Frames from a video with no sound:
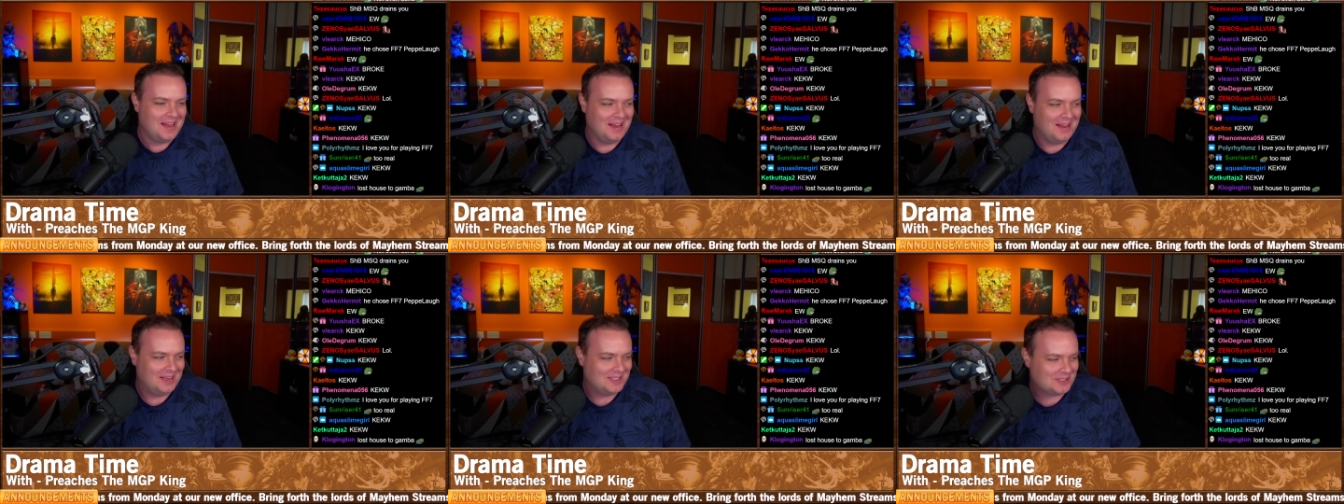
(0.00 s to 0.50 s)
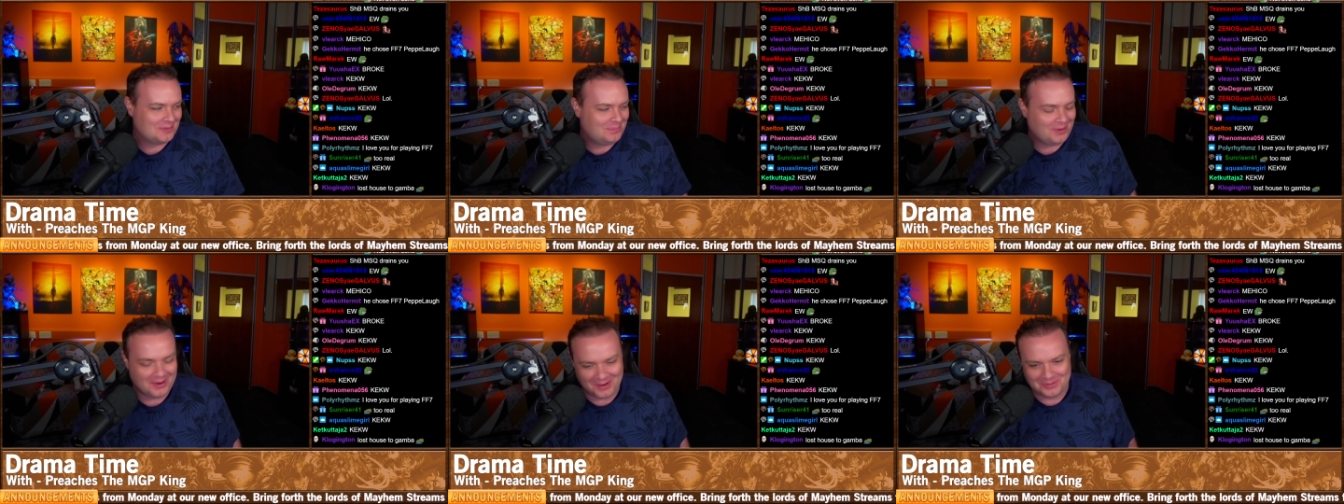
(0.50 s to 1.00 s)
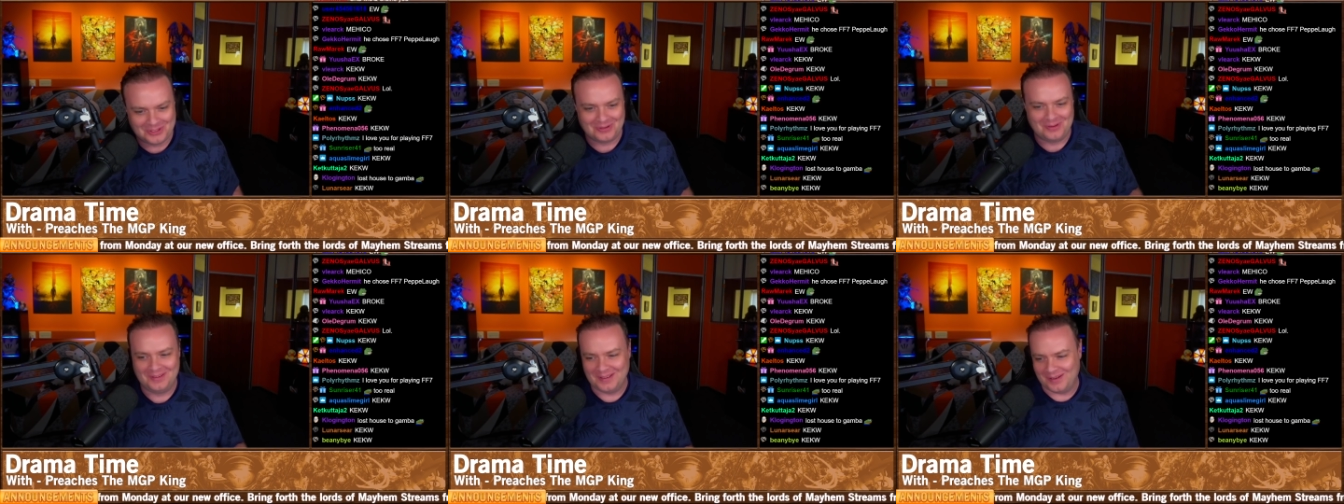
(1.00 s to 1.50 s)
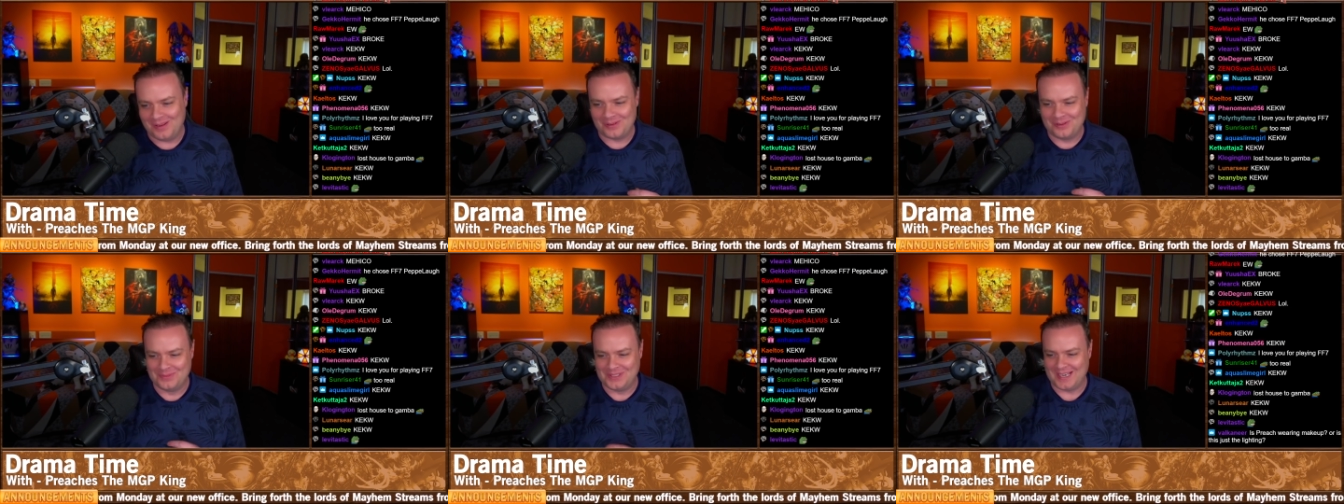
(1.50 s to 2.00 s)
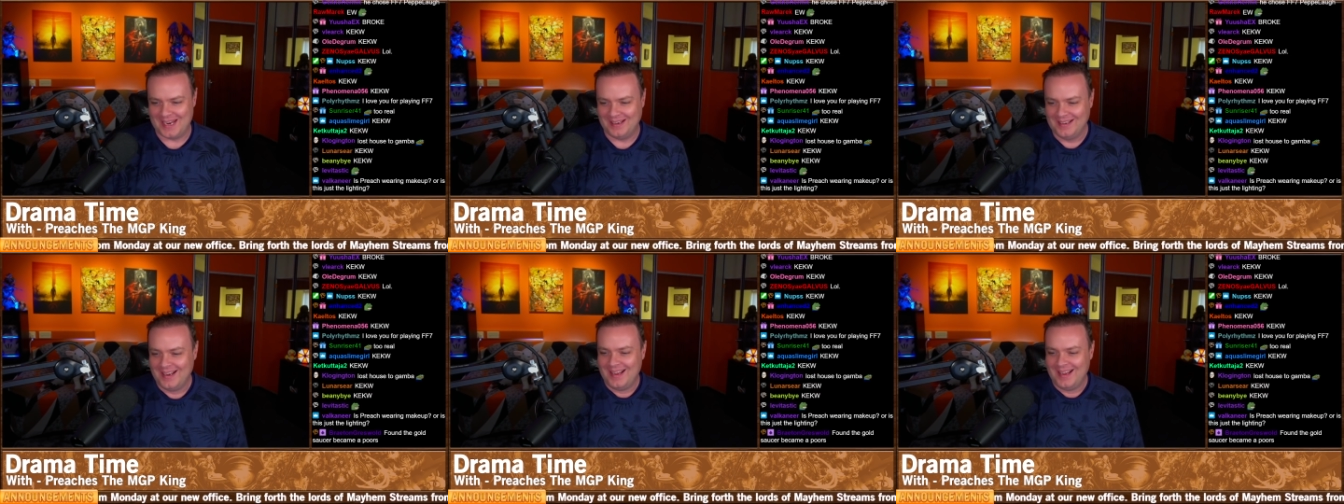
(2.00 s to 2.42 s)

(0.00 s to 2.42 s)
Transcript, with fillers: At some point, I'm sure it'll all come together.